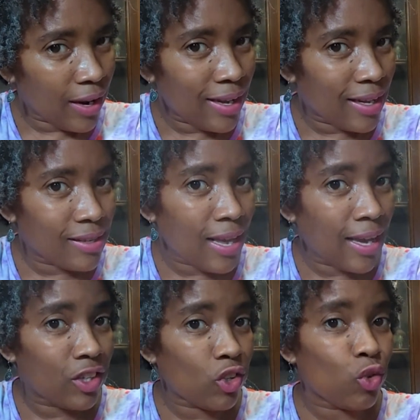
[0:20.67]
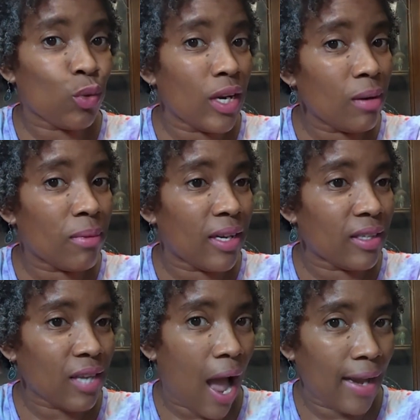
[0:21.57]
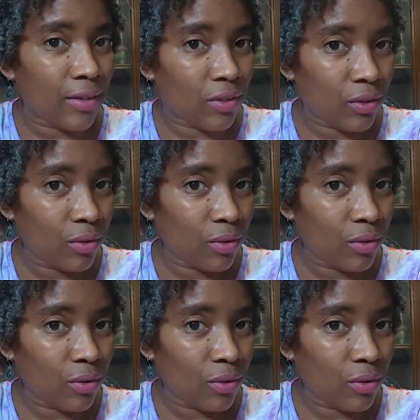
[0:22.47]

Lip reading: it gets extremely tight.